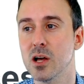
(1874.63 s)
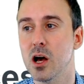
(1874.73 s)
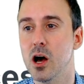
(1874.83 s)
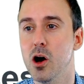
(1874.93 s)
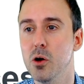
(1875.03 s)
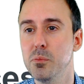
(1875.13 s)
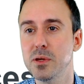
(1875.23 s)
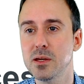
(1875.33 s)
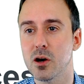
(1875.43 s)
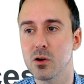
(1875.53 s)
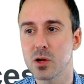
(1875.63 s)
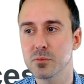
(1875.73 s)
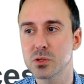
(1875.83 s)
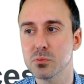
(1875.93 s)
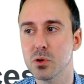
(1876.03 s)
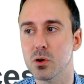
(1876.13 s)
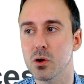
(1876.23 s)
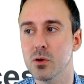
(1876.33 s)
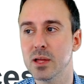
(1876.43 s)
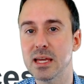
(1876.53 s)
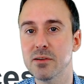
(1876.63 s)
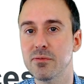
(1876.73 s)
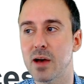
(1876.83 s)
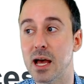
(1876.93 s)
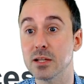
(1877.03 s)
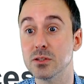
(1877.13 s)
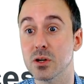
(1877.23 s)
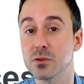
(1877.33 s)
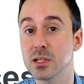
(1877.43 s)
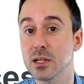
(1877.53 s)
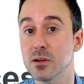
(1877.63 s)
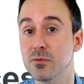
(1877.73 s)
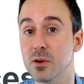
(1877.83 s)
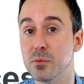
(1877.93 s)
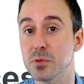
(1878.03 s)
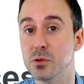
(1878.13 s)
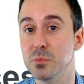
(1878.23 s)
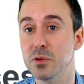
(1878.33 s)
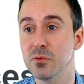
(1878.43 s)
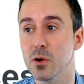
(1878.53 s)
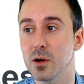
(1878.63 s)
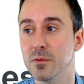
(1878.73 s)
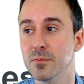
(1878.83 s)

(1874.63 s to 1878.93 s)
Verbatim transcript: I'll be I'll come tomorrow if I don't hear from you before.